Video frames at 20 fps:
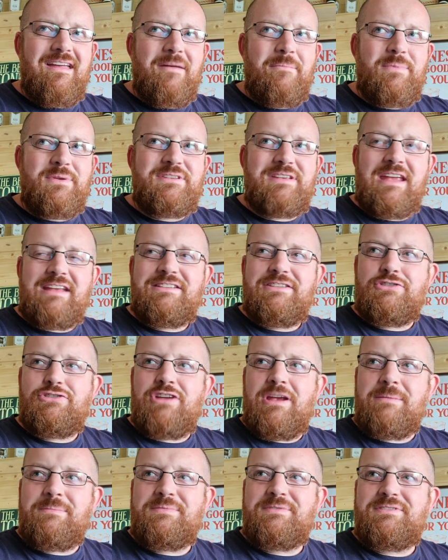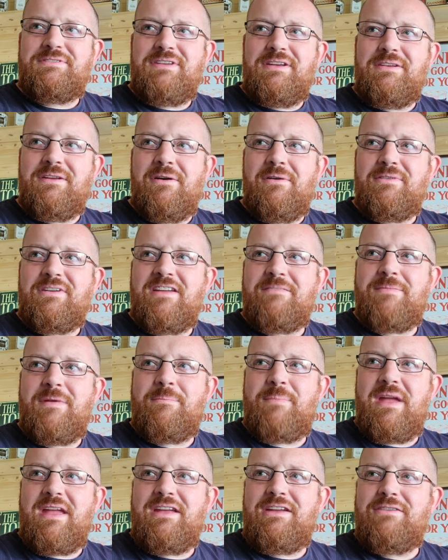potato chips, you know, give me
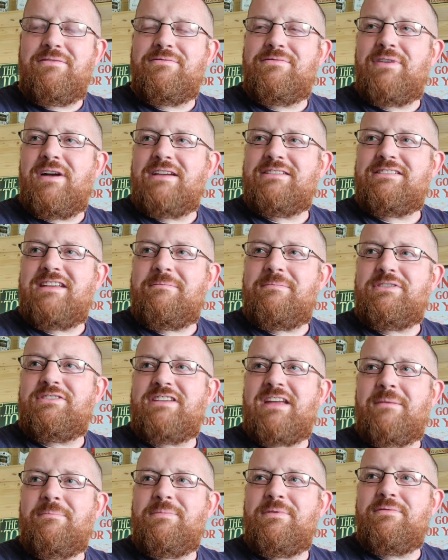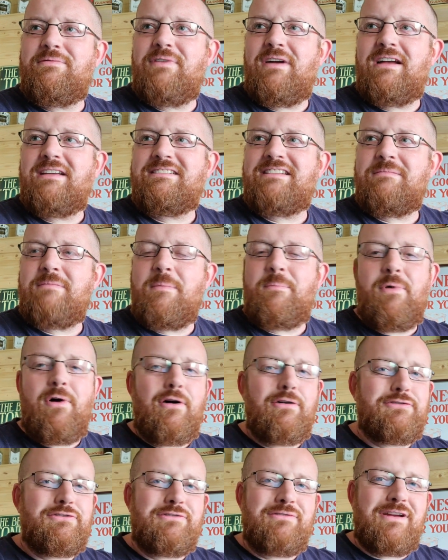bacon fries, give me scampi fries, give me
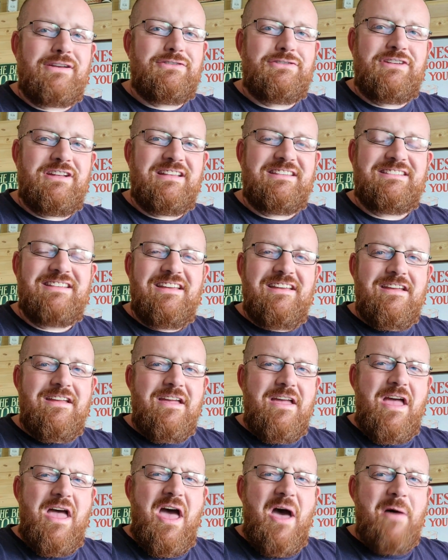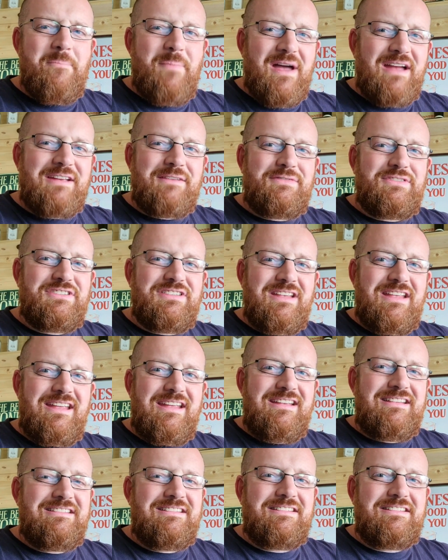pork scratchings. A bag of
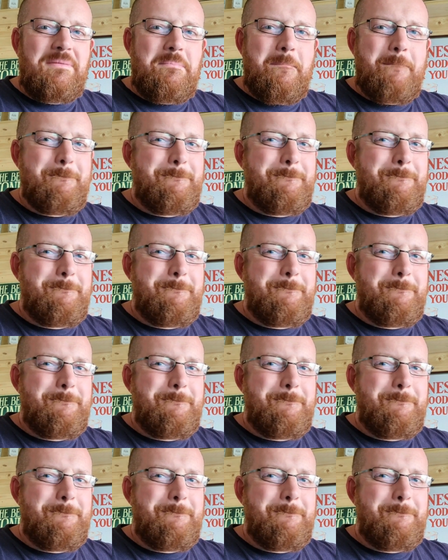seeds?